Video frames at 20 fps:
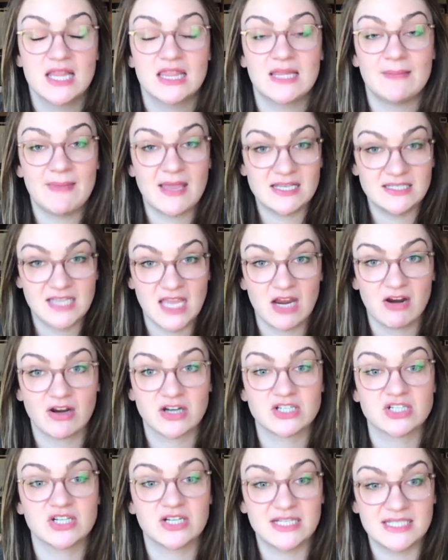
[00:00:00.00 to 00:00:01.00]
The main
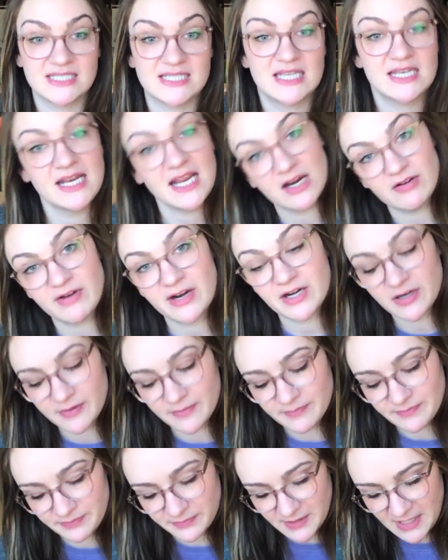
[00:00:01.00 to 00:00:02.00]
character is the
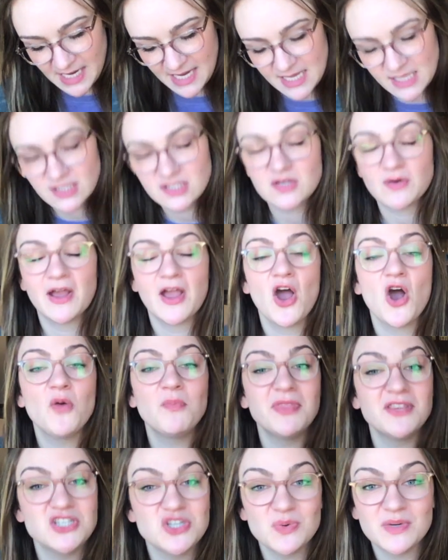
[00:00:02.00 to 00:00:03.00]
narrator, okay? So I
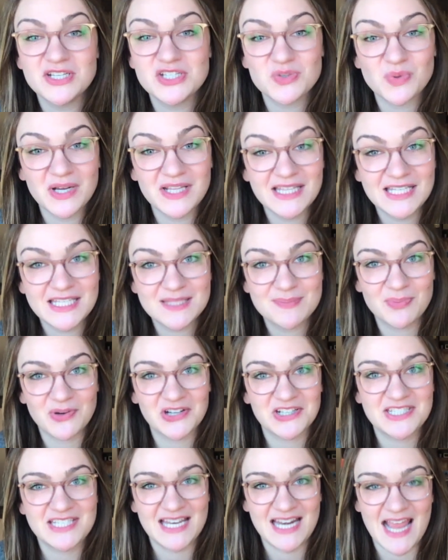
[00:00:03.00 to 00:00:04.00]
hope that you enjoyed this
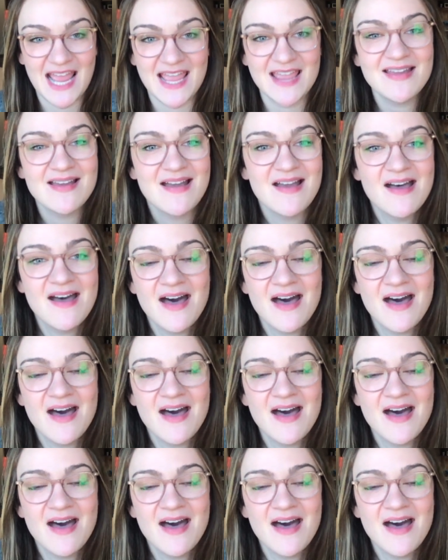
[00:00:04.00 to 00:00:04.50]
book today.